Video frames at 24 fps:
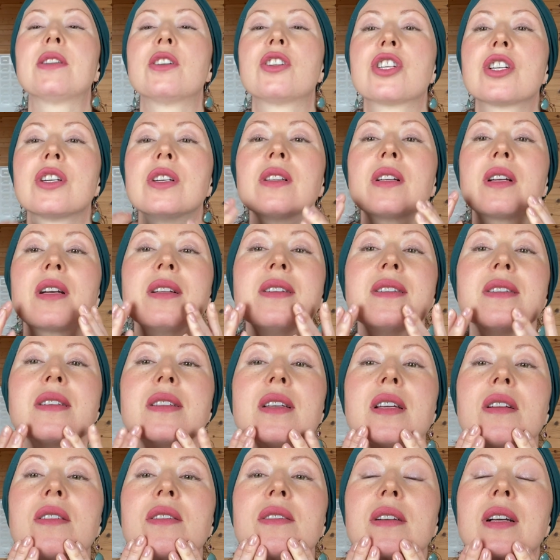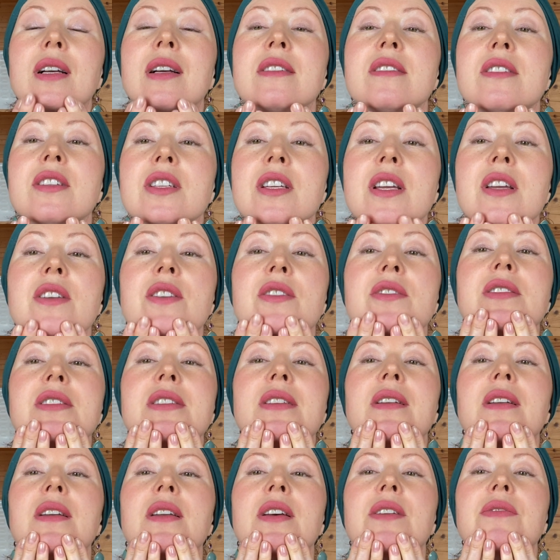chin
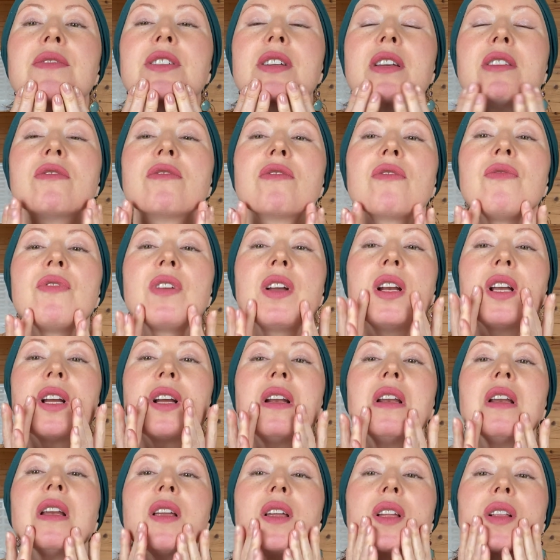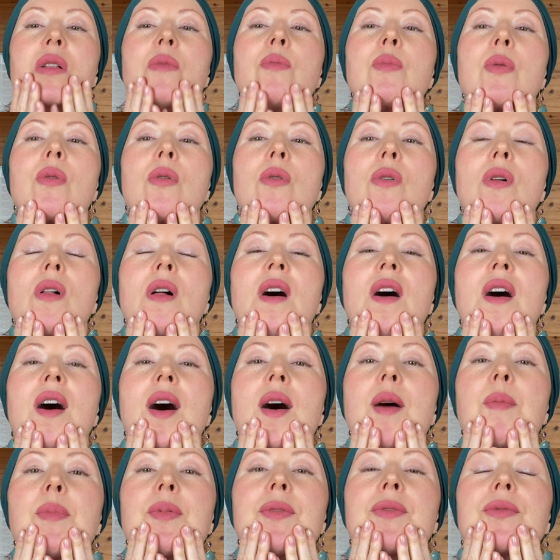continuously lifted and feeling a little pull
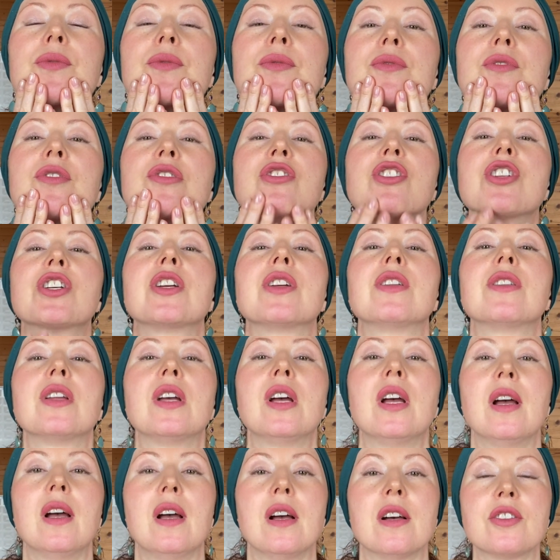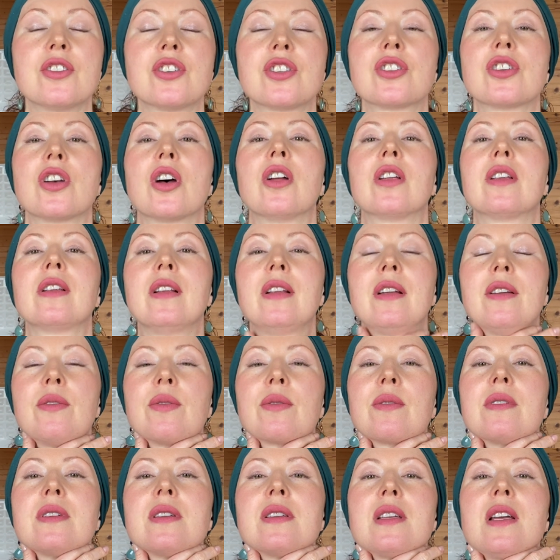up through the chin, certainly
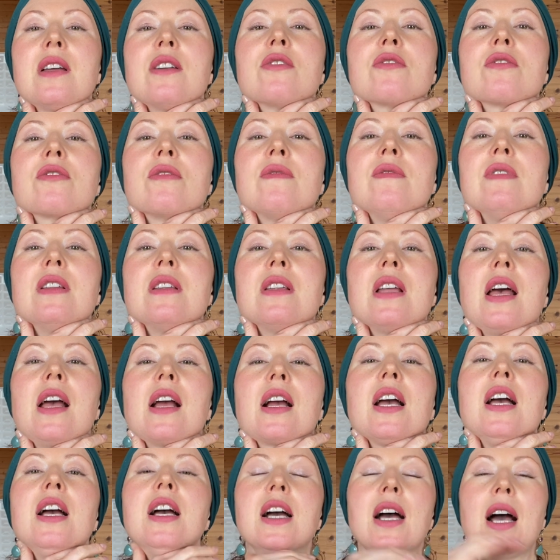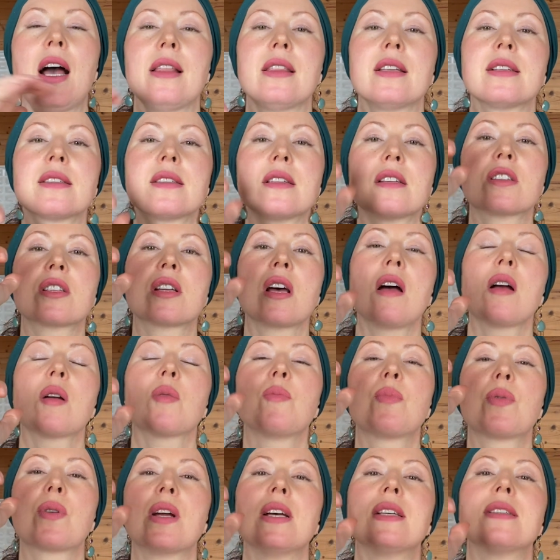through the center of the neck. And as the
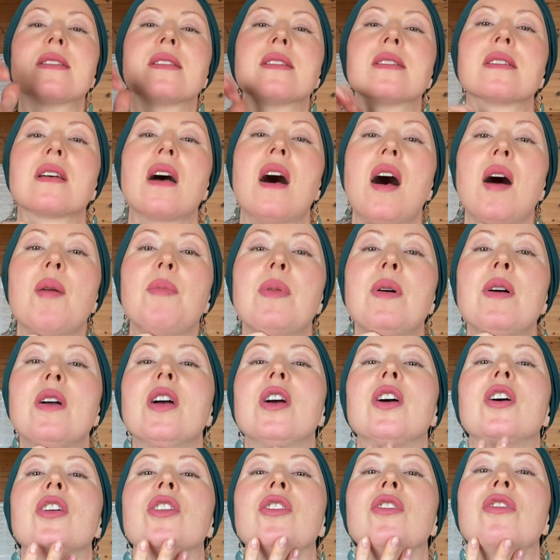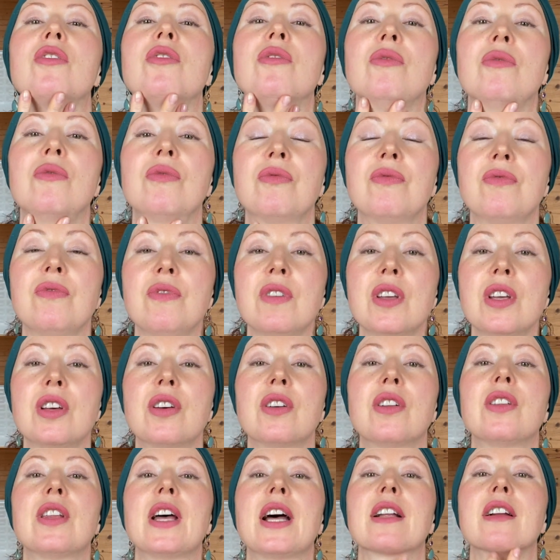tongue presses up, you
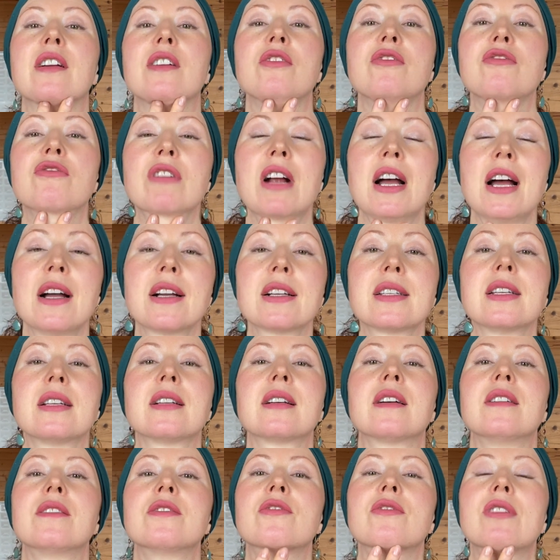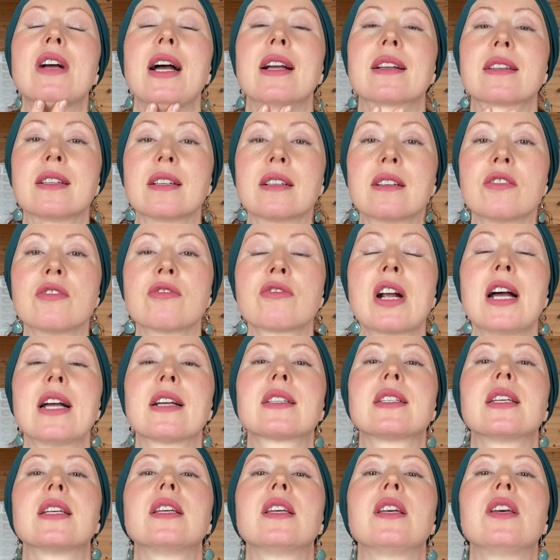feel that contracting
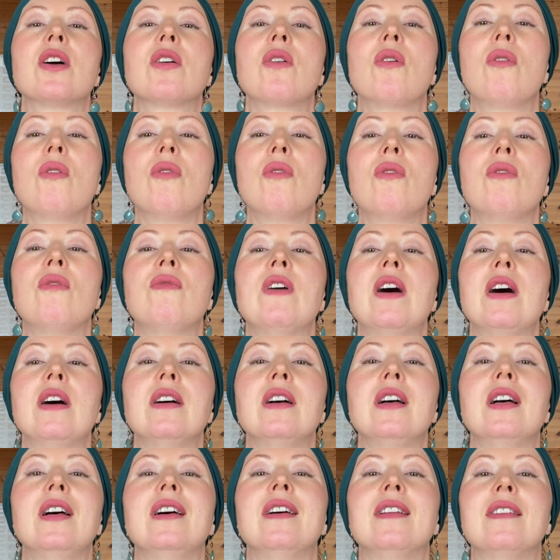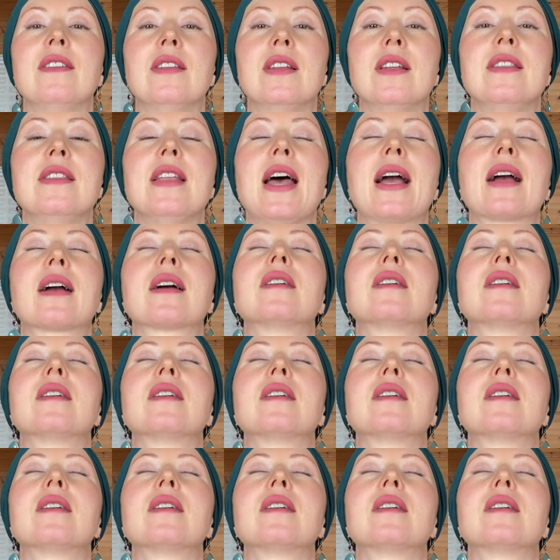here over the neck.